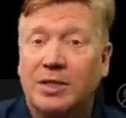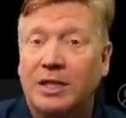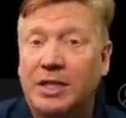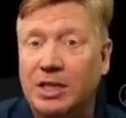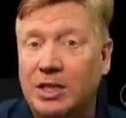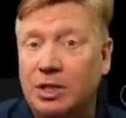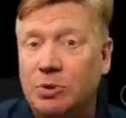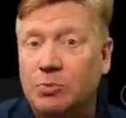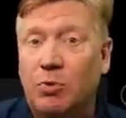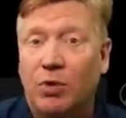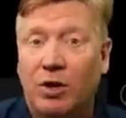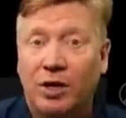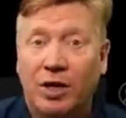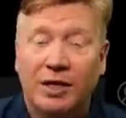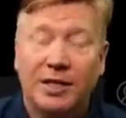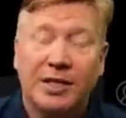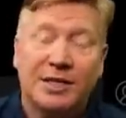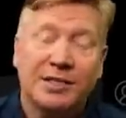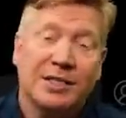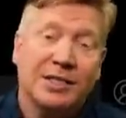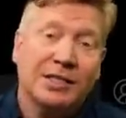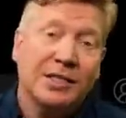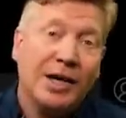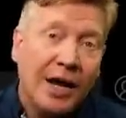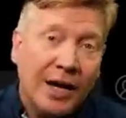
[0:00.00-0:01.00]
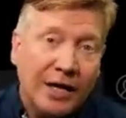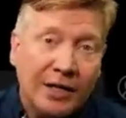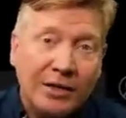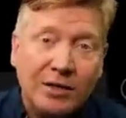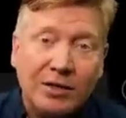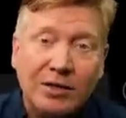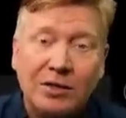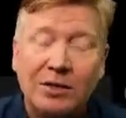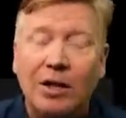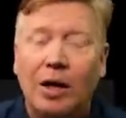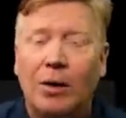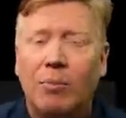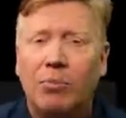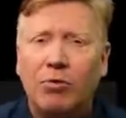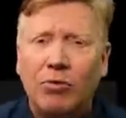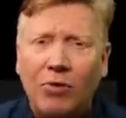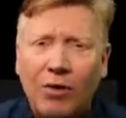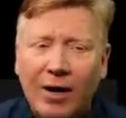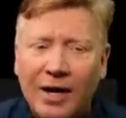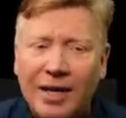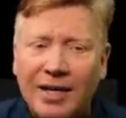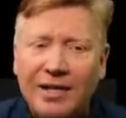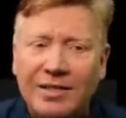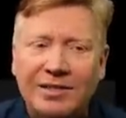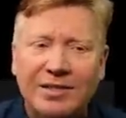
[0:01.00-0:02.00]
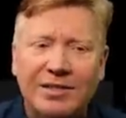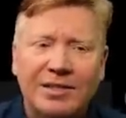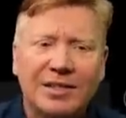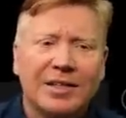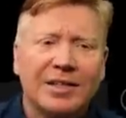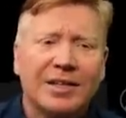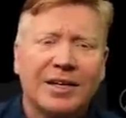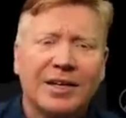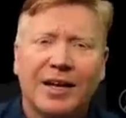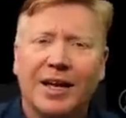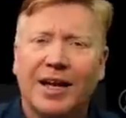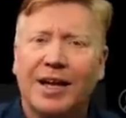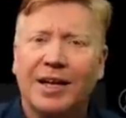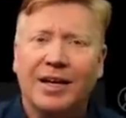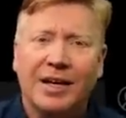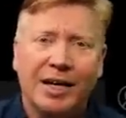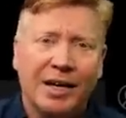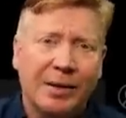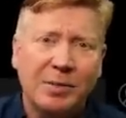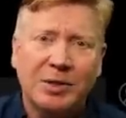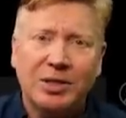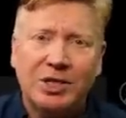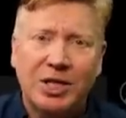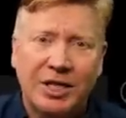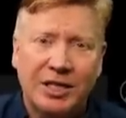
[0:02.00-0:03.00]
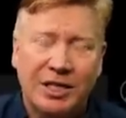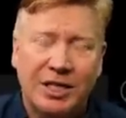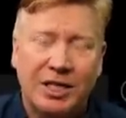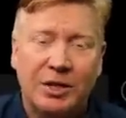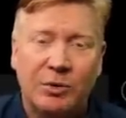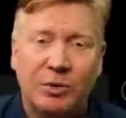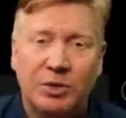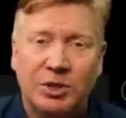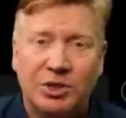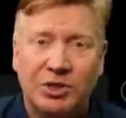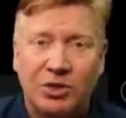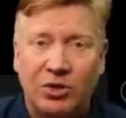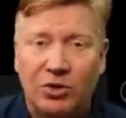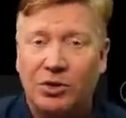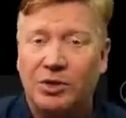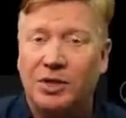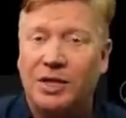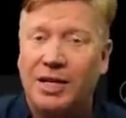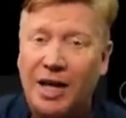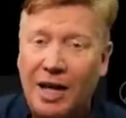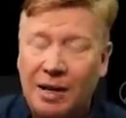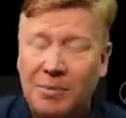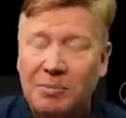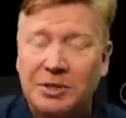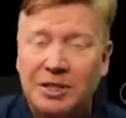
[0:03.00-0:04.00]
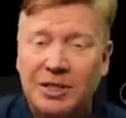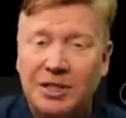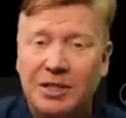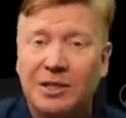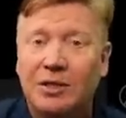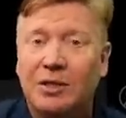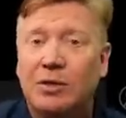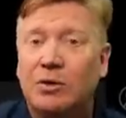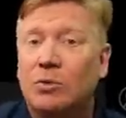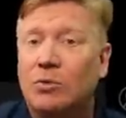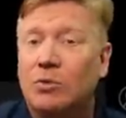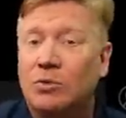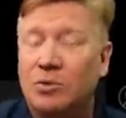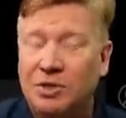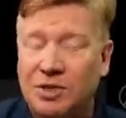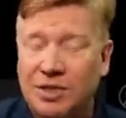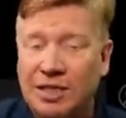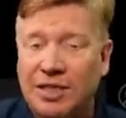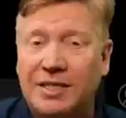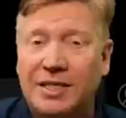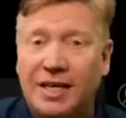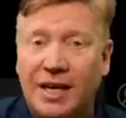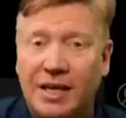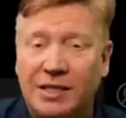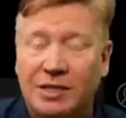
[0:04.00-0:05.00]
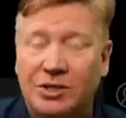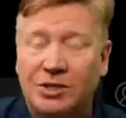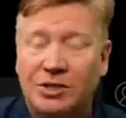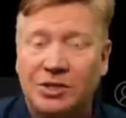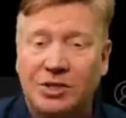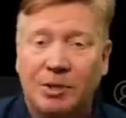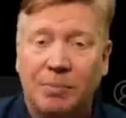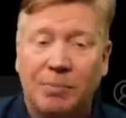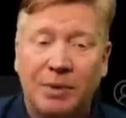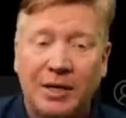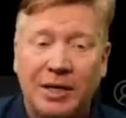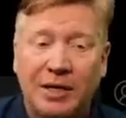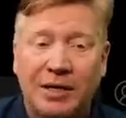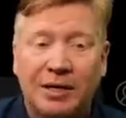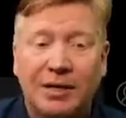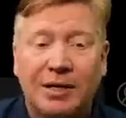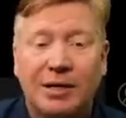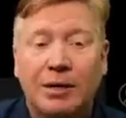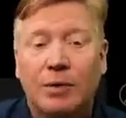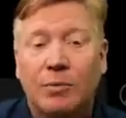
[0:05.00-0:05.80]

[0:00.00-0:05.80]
Each product has a title, a price, and an image ID, which is currently empty. We'll see that in just a bit.